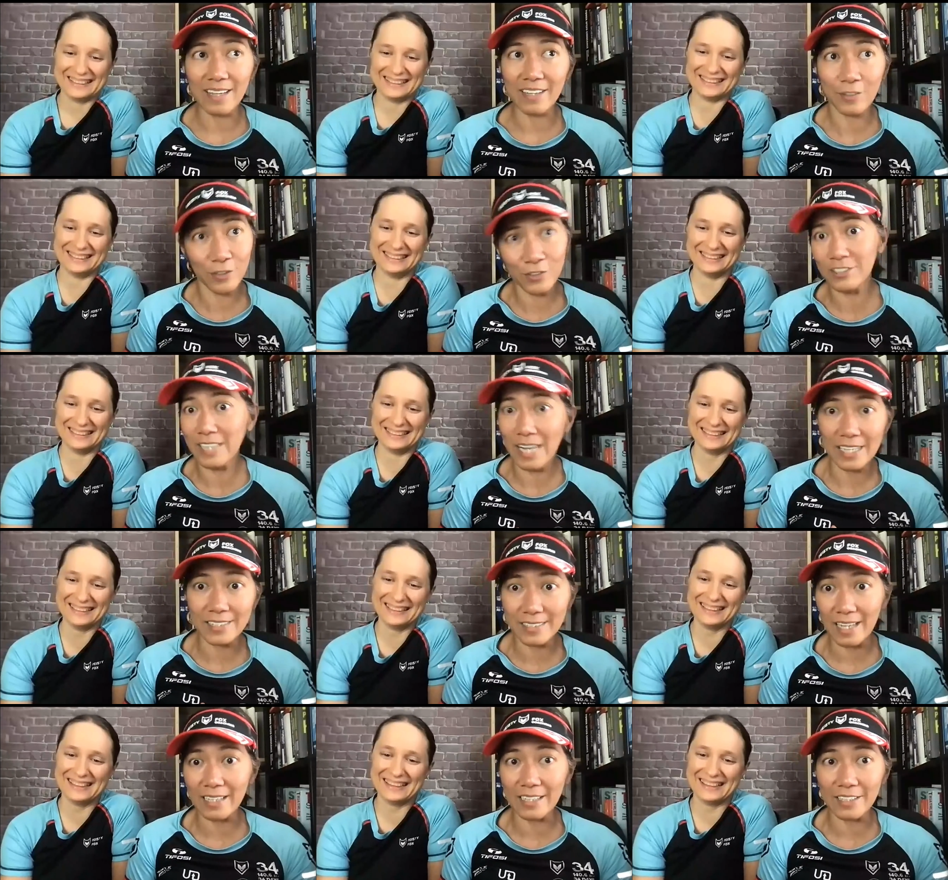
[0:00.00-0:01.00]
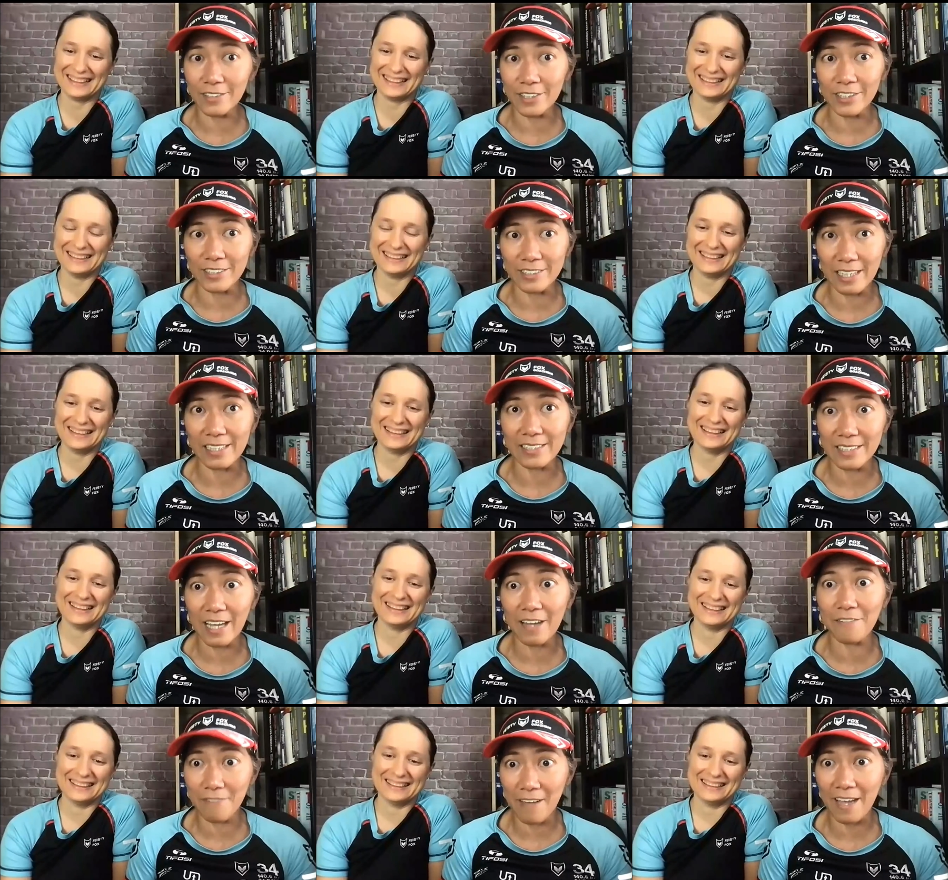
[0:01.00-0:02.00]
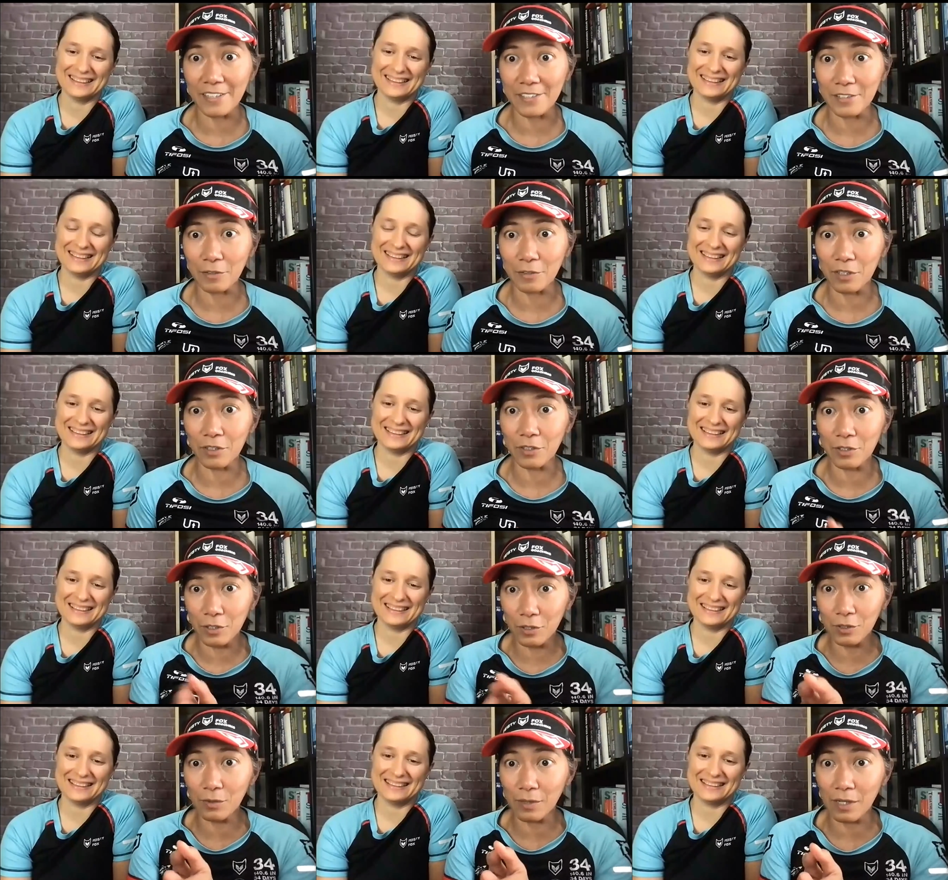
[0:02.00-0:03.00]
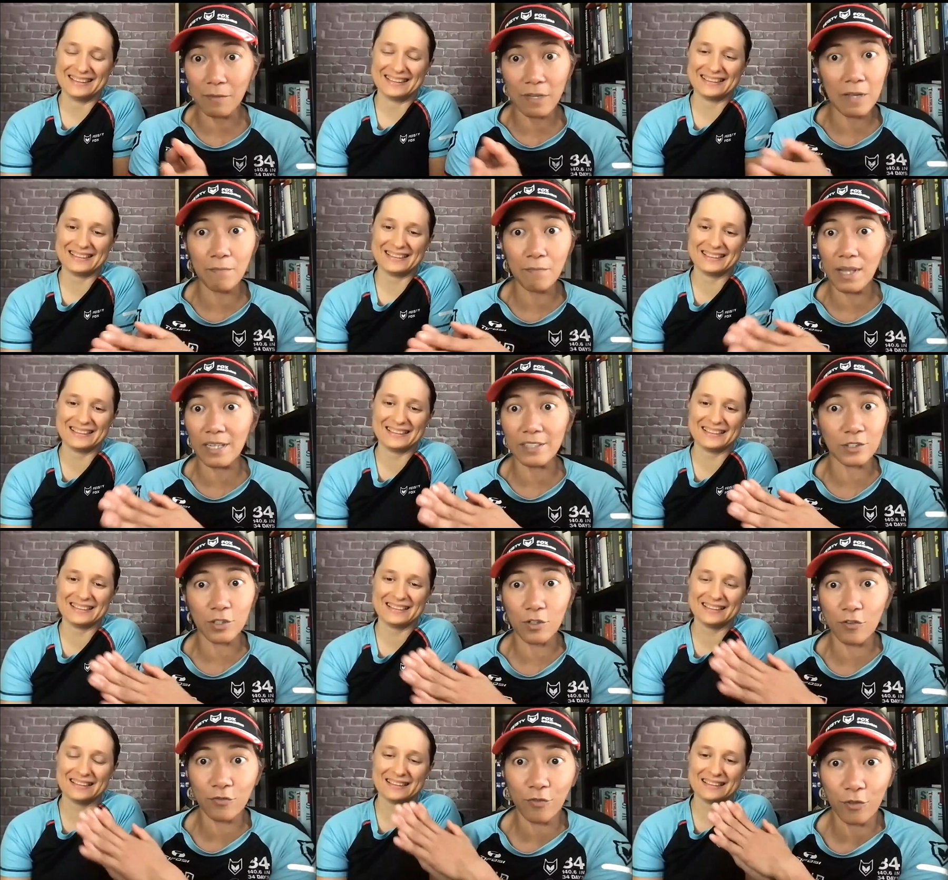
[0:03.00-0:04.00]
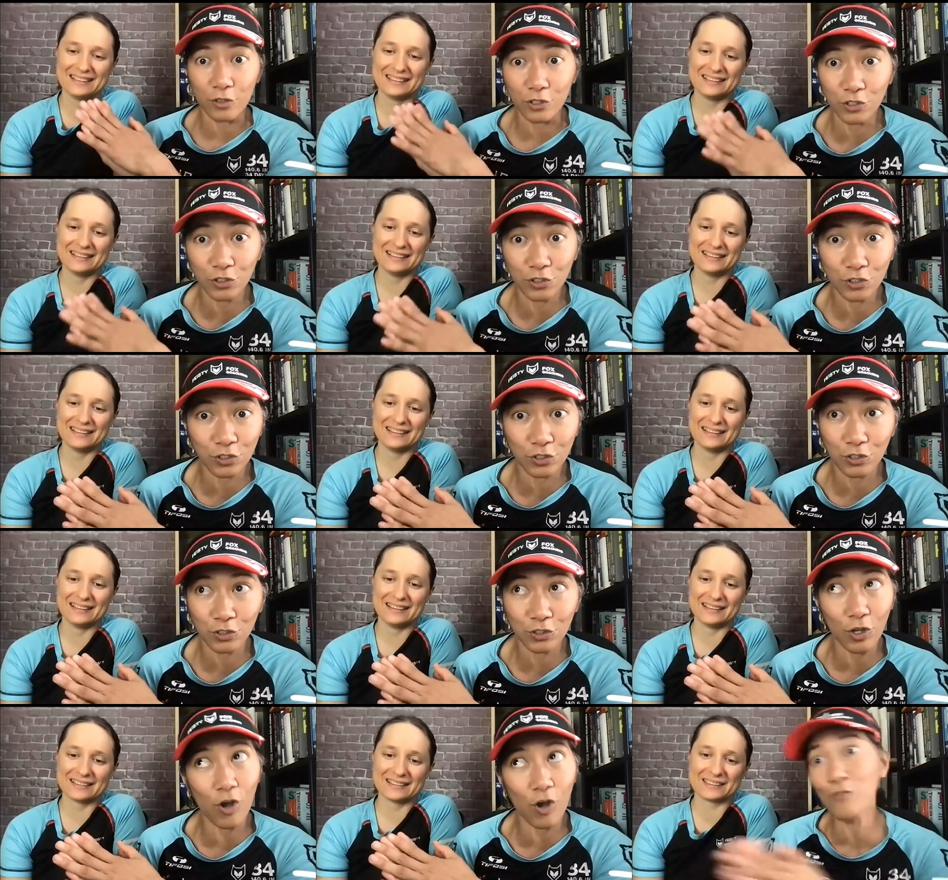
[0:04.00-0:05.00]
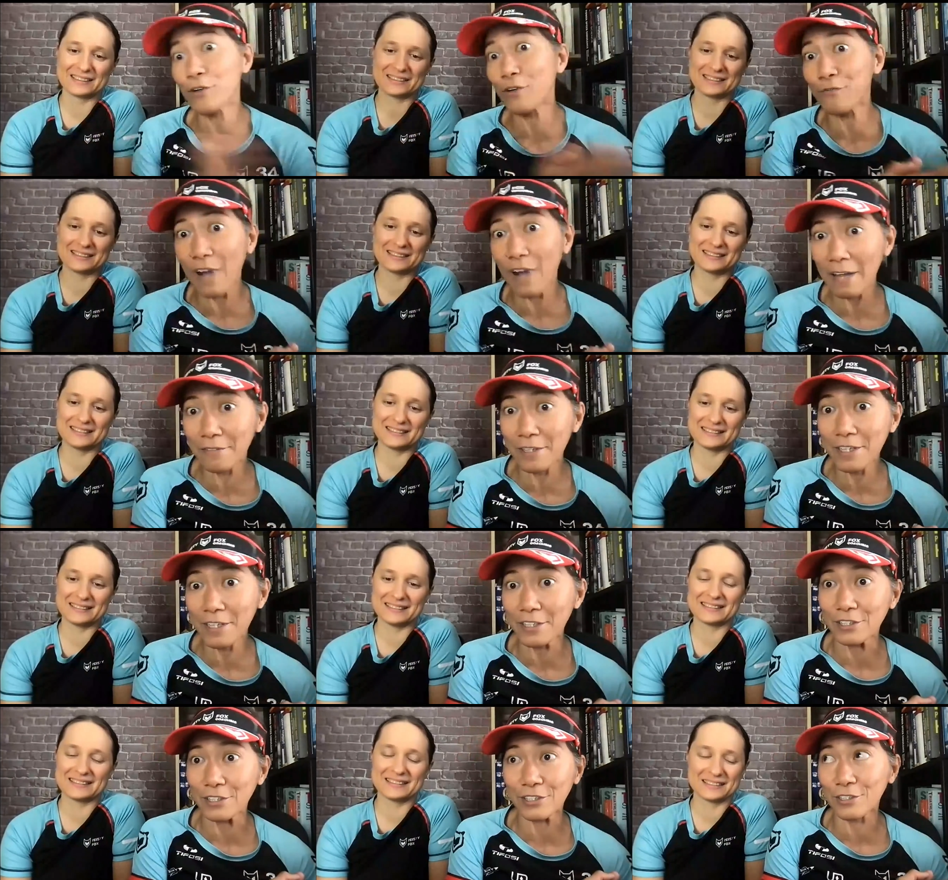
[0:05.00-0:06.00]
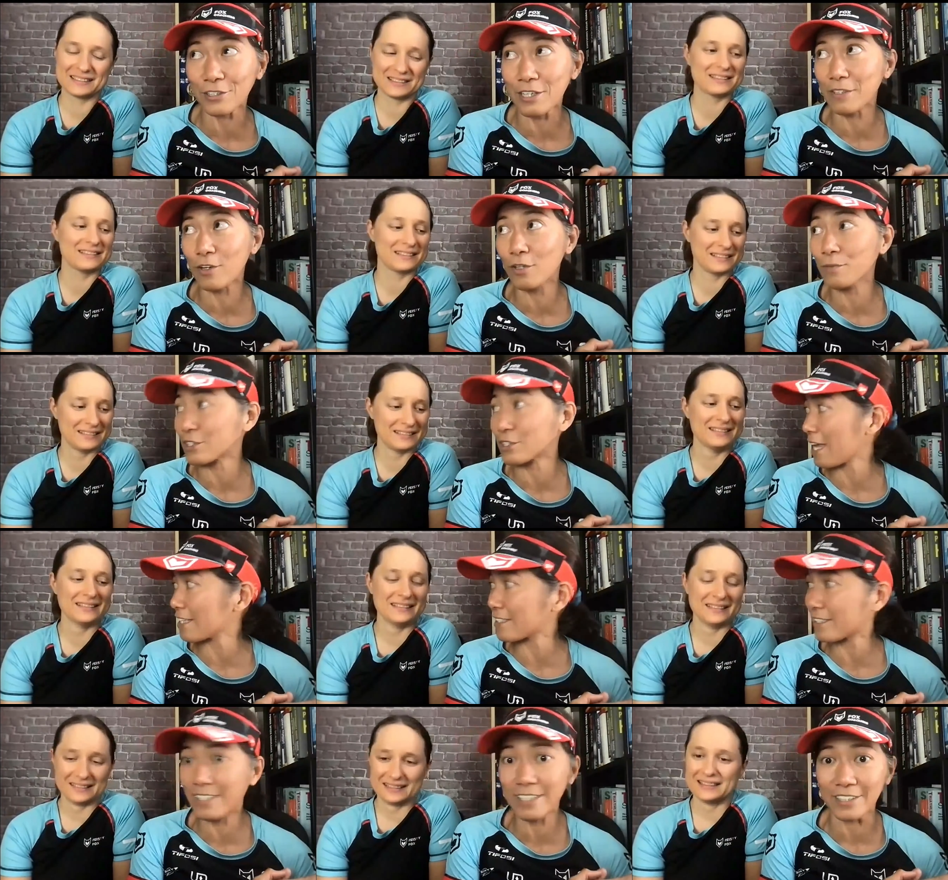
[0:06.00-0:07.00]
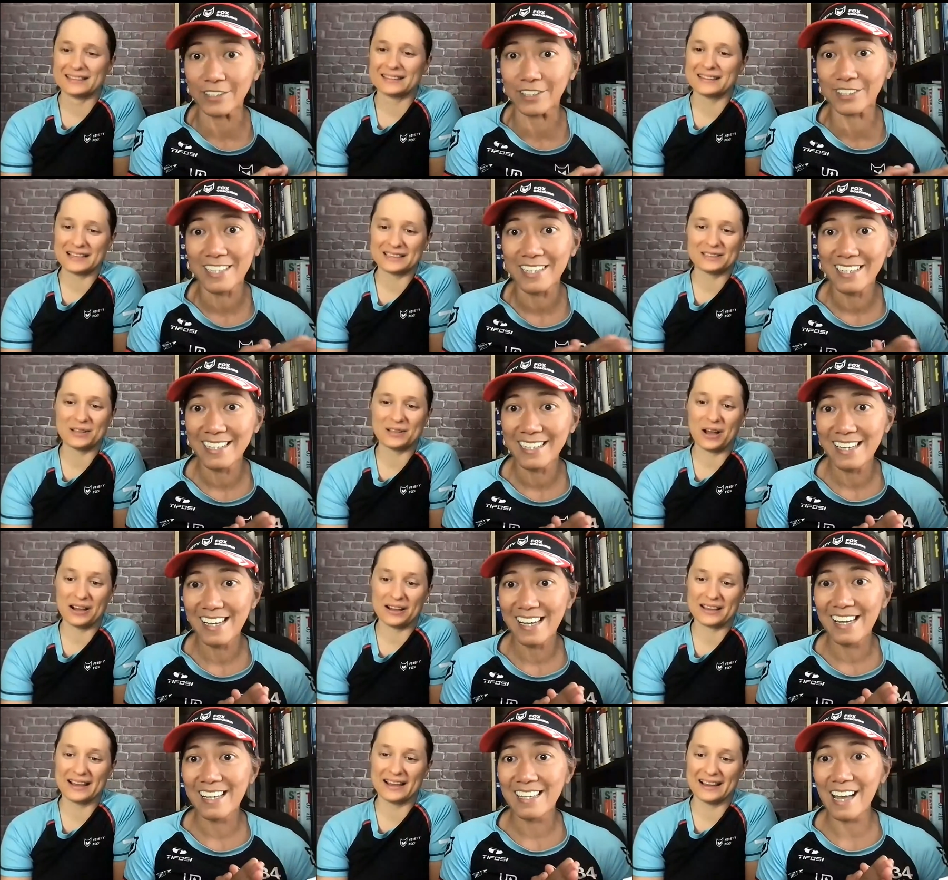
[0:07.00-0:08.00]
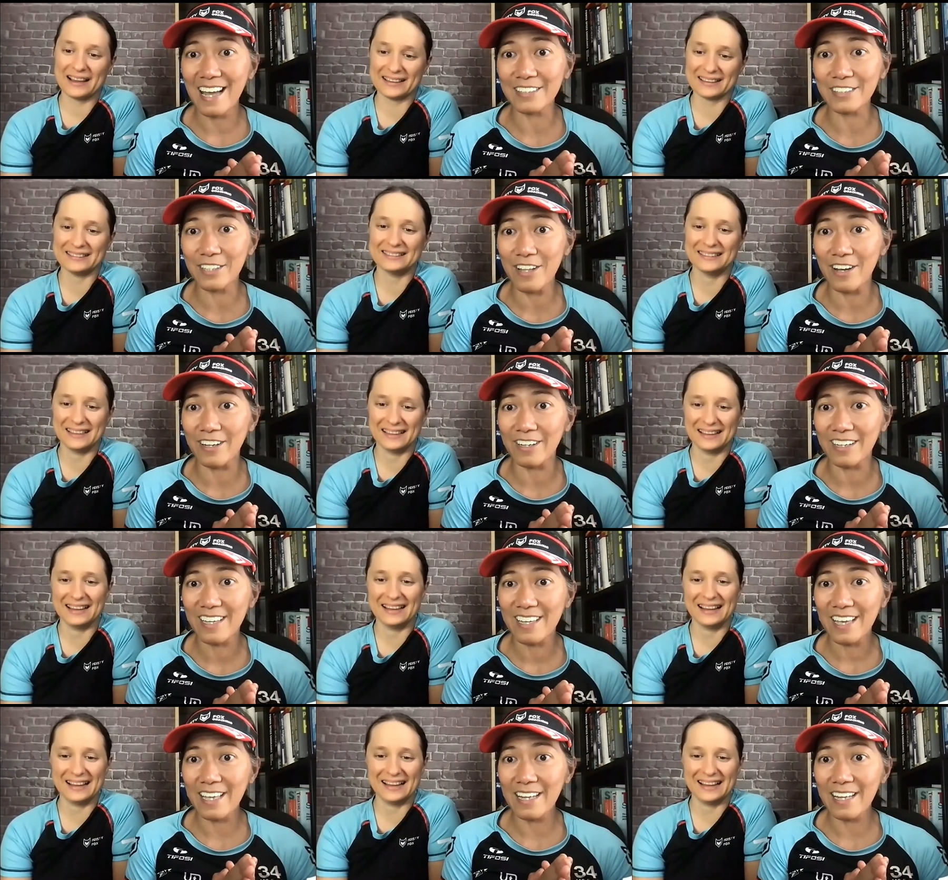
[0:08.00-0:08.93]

Speaker 1: Like, who does that in 30 days? Got faster when you were in plateau for s- over five years or even almost eight years. That's long. Yeah. yeah. That's long.